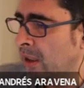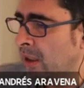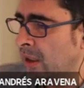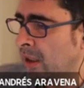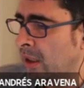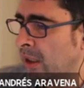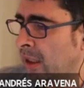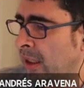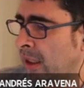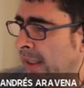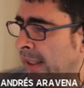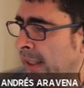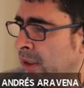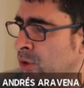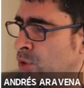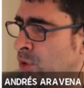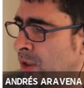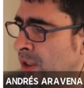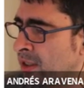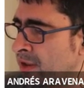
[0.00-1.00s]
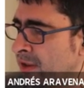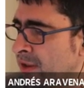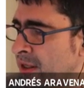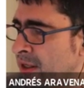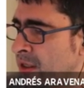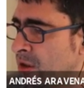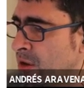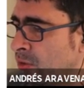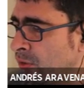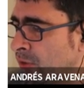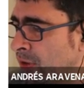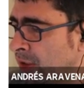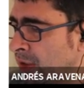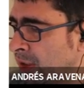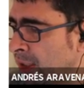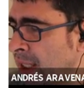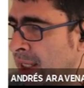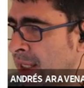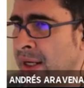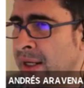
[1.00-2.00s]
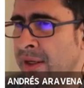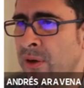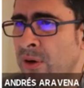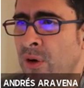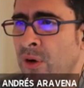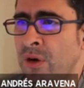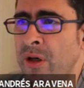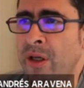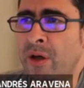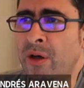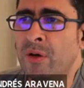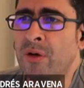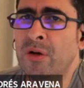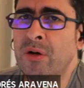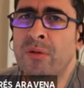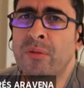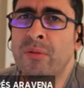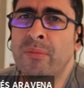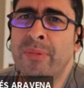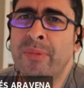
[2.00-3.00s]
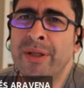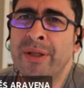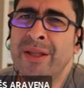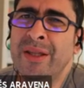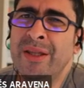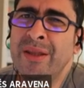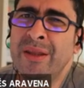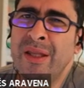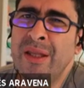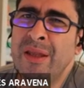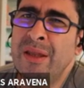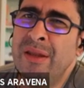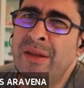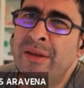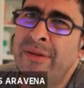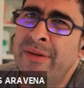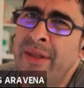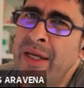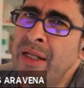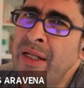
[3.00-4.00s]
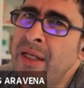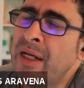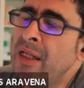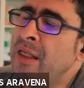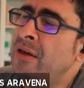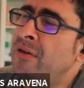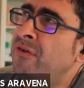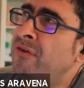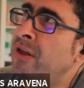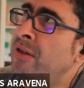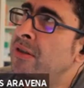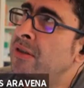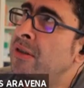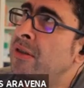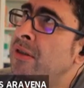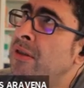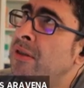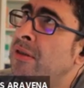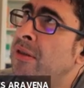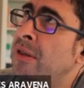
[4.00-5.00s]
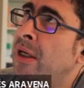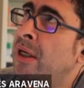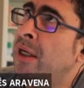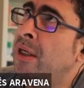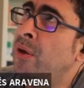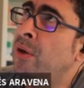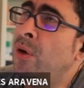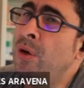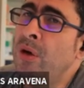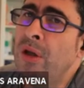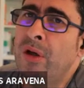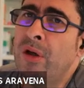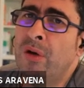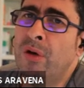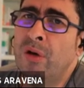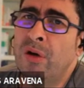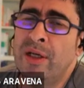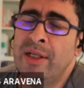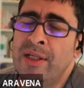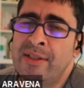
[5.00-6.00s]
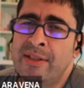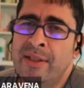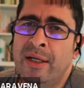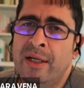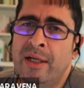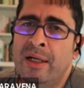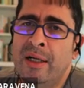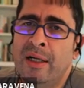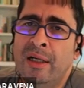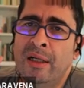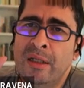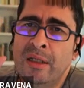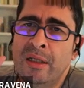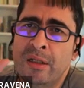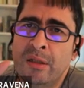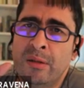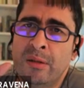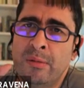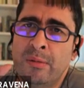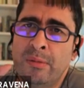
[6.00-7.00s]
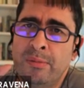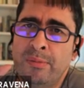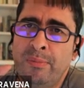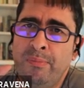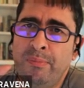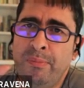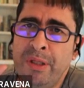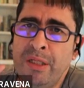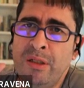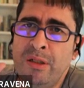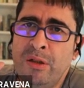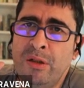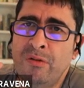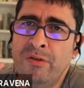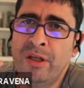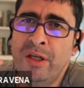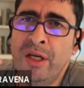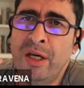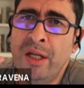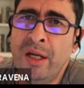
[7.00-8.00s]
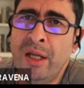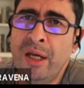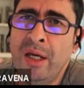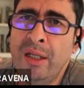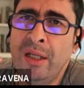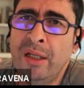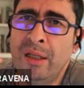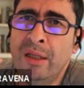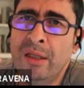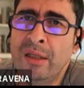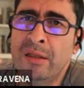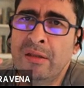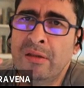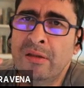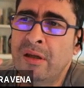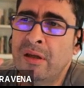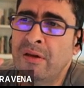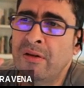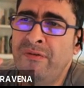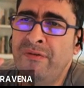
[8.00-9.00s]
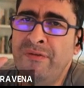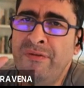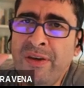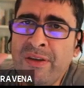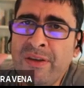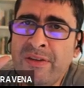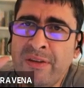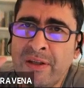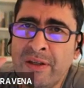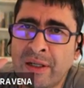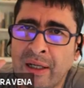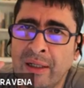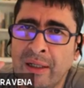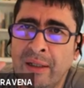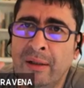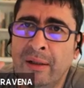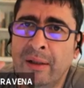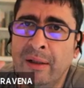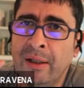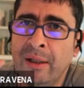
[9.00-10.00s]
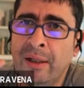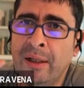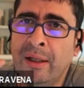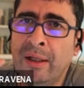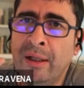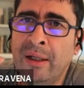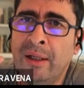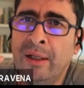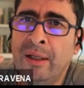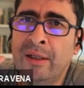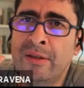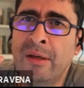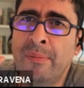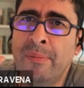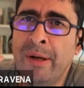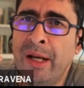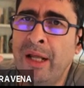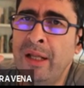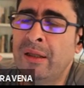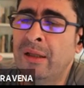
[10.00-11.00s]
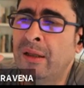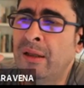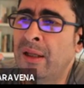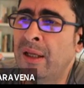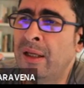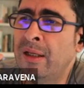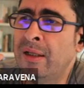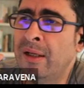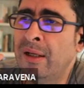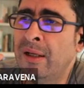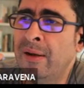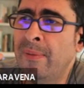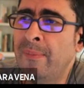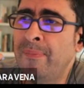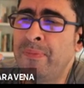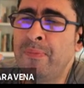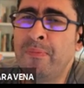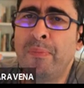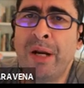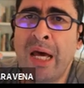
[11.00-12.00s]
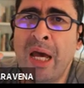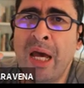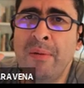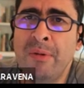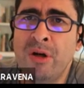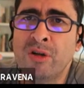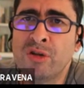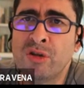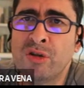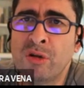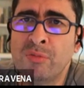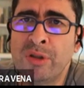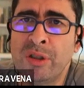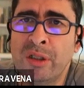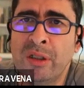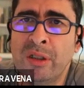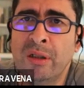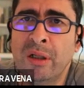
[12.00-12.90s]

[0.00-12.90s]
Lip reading: You can think of it like an oligo, but the technical difference is this. An oligo is a piece of DNA that is physical and it's separated like a primer or something.